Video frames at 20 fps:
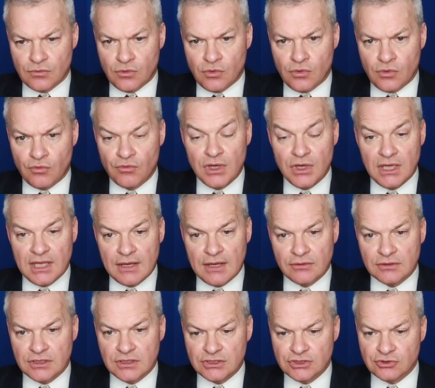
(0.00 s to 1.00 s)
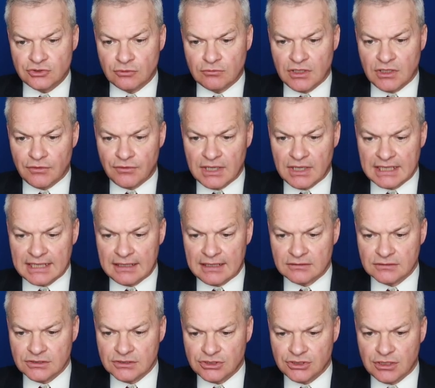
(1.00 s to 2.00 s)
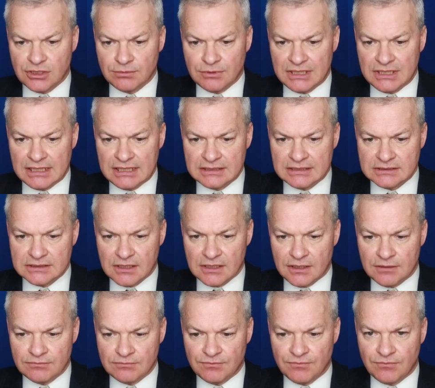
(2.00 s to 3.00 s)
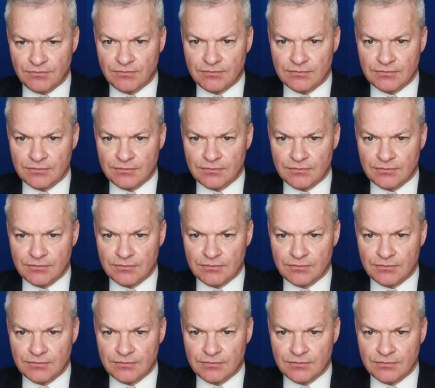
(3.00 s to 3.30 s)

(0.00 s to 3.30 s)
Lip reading: Or really, how can I sort my rack out? And the trouble is, I'm